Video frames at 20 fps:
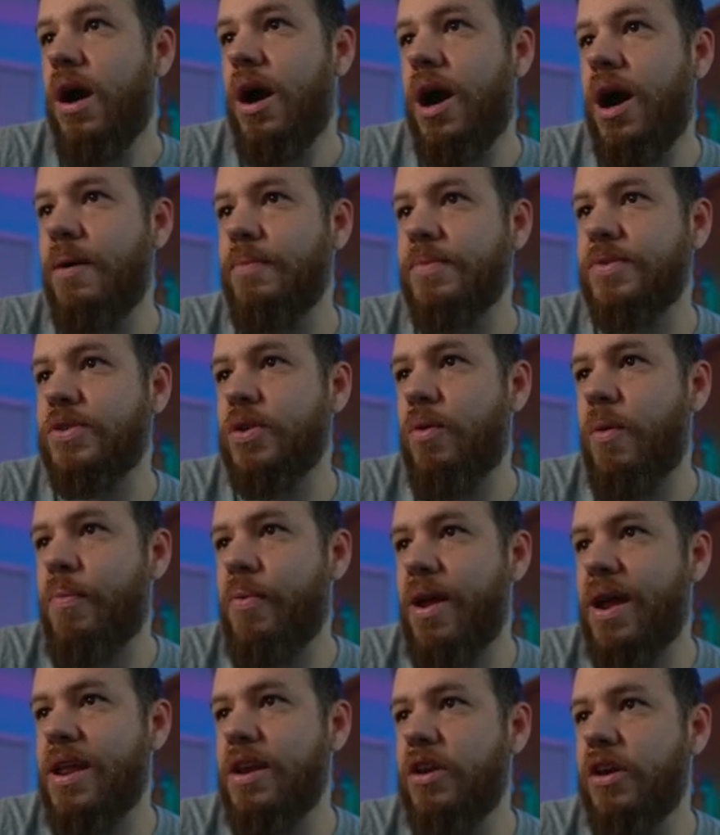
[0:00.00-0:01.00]
um so we're
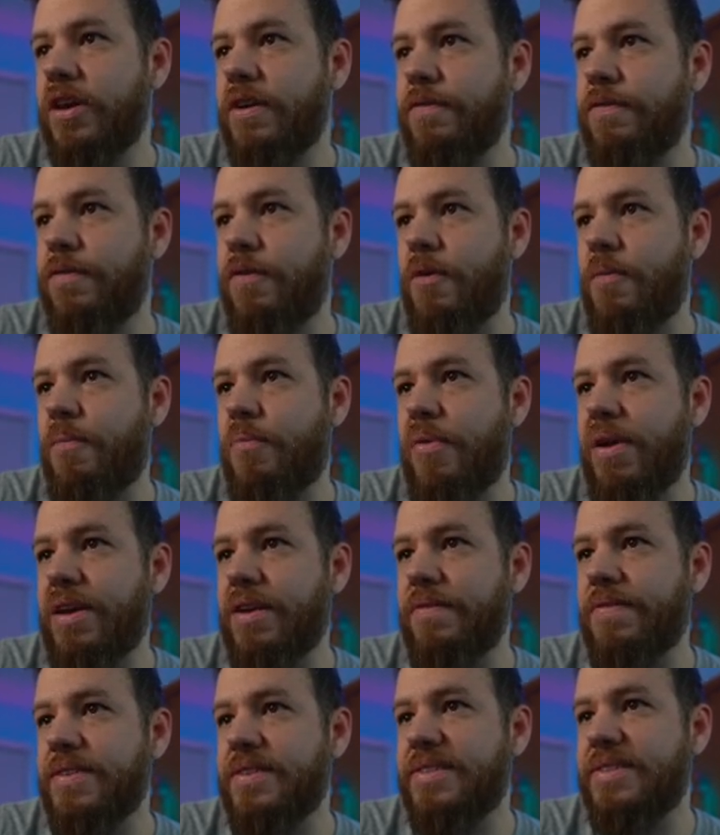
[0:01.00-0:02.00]
probably looking for a break of the